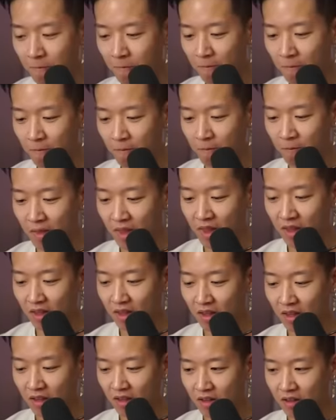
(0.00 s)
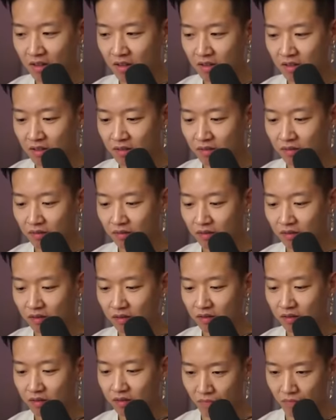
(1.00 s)

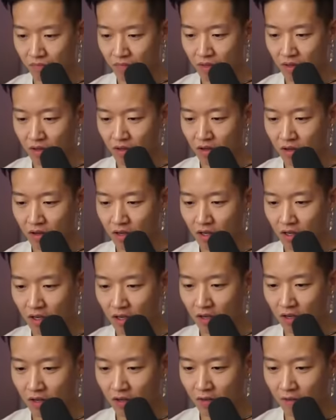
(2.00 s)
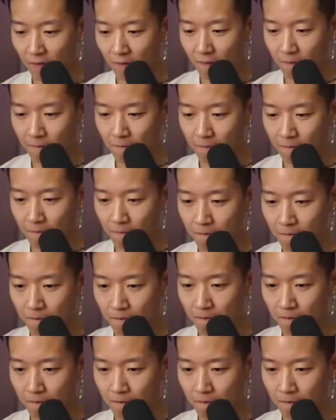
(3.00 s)
[no speech]